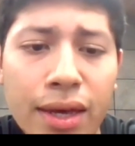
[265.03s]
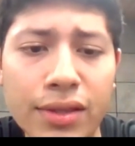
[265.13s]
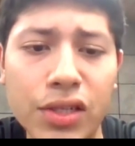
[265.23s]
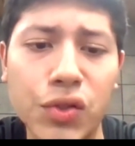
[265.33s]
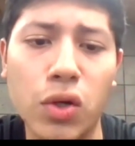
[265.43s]

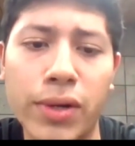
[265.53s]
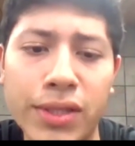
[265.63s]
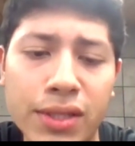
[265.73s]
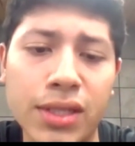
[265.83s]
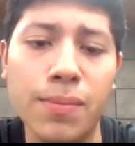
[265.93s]

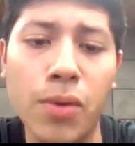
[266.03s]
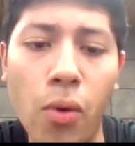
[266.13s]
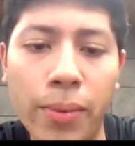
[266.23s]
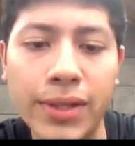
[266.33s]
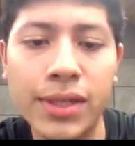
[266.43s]
disturbances in the
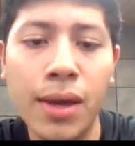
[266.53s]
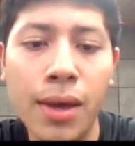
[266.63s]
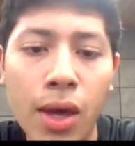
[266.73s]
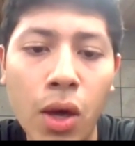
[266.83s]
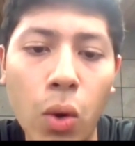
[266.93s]
movement
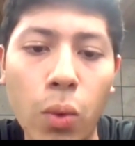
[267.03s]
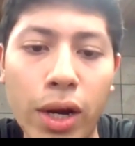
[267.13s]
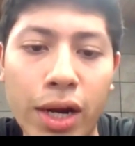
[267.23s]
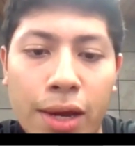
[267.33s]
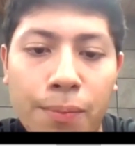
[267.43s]

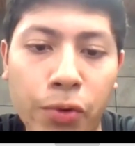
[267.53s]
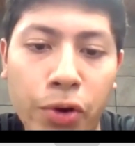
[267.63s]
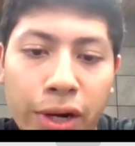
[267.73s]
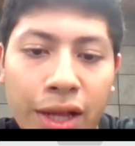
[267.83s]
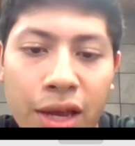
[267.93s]
when a
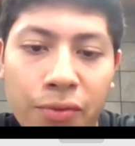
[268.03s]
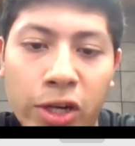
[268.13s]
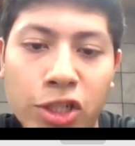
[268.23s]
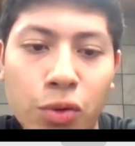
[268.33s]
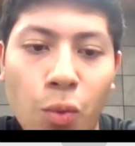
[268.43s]
prior
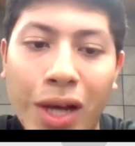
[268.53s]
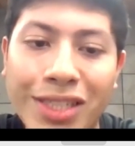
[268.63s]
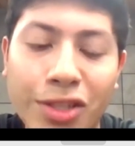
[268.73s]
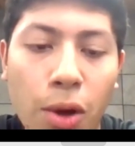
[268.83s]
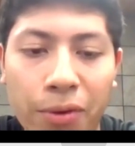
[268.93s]
calibration
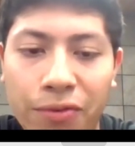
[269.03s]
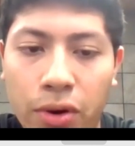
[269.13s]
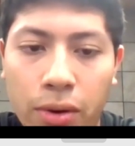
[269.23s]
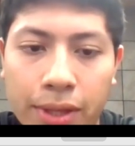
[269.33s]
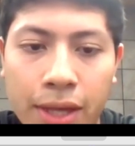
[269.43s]
was not
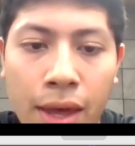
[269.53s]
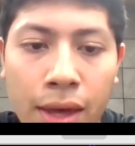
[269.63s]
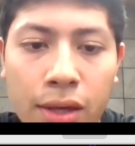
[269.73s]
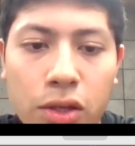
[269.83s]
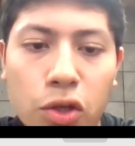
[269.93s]
performed.
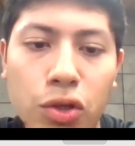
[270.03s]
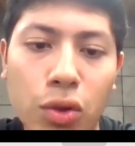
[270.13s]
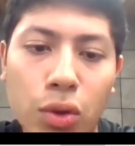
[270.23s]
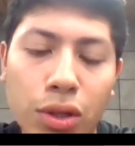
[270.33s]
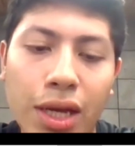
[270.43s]
Due
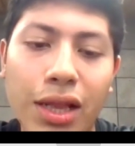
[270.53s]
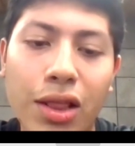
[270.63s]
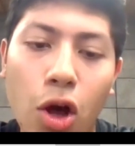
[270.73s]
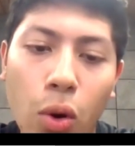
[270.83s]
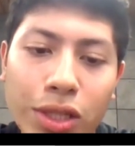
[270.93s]
to the
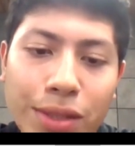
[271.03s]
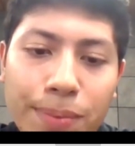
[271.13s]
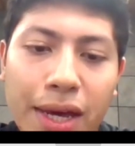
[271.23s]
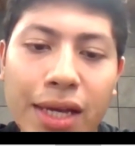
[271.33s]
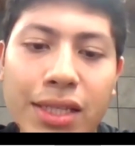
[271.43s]
low
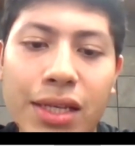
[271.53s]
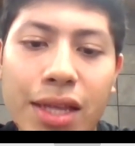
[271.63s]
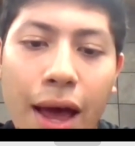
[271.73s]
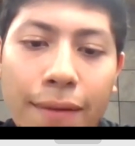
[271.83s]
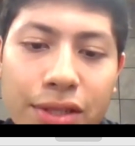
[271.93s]
speeds and
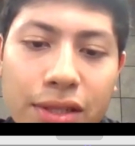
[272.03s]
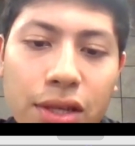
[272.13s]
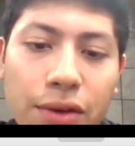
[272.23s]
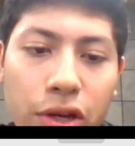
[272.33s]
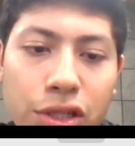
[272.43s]
the absence
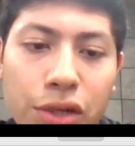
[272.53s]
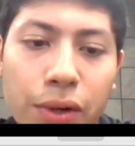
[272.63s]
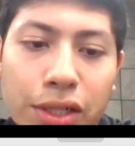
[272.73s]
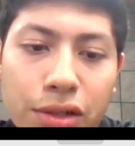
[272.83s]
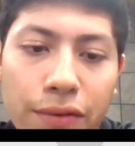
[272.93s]
of
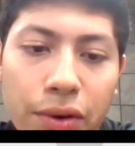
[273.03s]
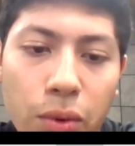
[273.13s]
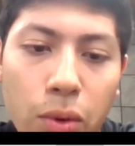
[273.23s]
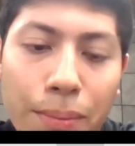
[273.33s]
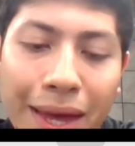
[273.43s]
consideration of the
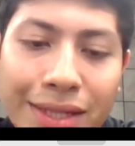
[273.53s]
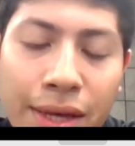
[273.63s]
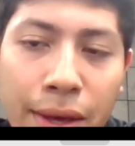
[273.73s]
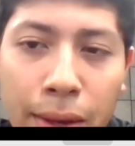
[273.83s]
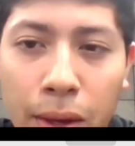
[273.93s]
robot mass,
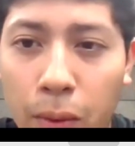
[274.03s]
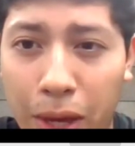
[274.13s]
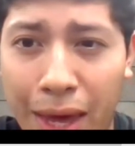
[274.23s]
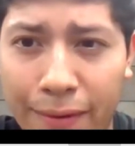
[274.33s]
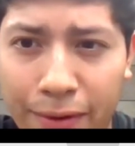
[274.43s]

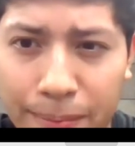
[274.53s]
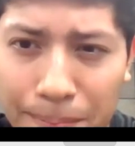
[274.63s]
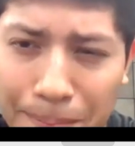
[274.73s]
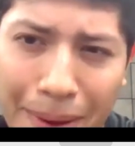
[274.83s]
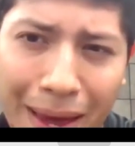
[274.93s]
we have a
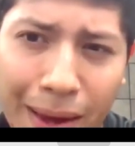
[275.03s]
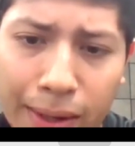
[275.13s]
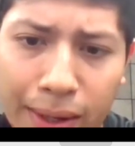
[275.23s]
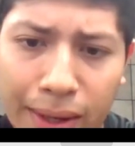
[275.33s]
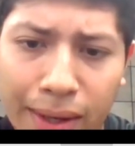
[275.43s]
bad
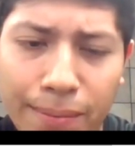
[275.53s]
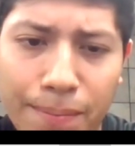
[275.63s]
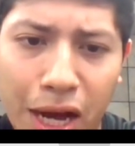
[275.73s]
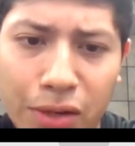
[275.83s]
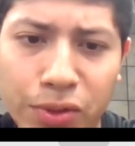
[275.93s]

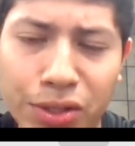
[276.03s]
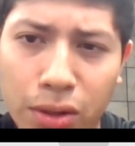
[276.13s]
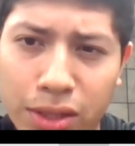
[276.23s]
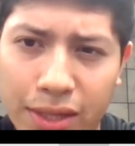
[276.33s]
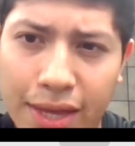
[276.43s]

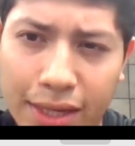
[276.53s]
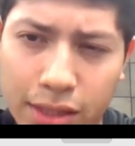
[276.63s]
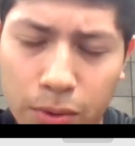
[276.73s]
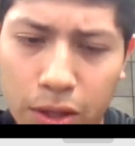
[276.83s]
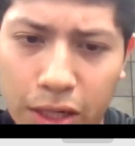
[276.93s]
result in that
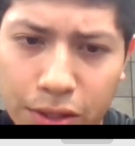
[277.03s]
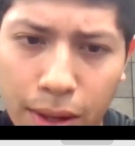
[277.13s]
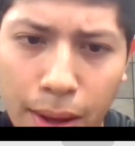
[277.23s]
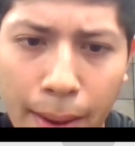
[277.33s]
simulation.